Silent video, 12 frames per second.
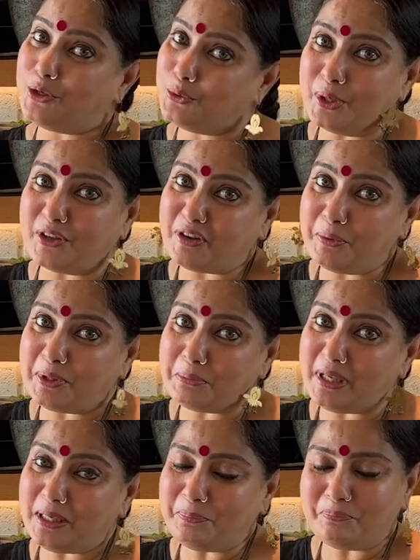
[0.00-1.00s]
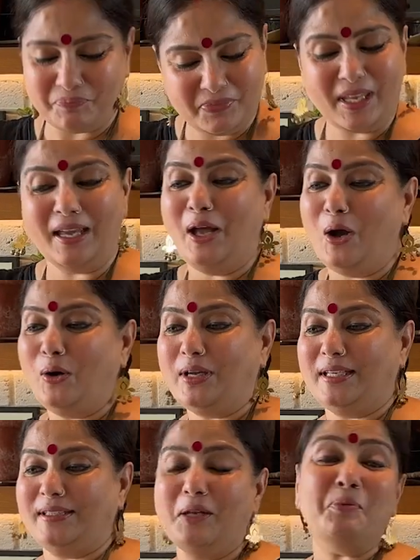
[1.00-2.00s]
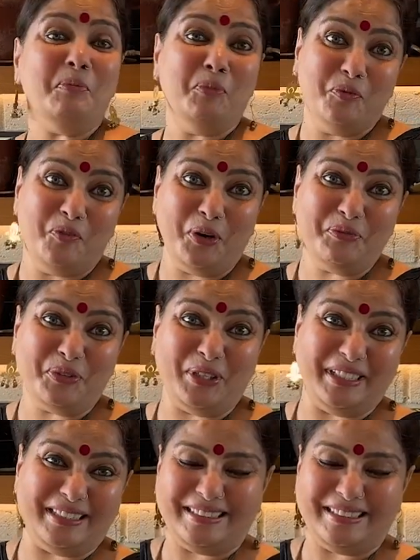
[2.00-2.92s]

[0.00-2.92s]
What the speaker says: You agree with me? Okay, then we move on further.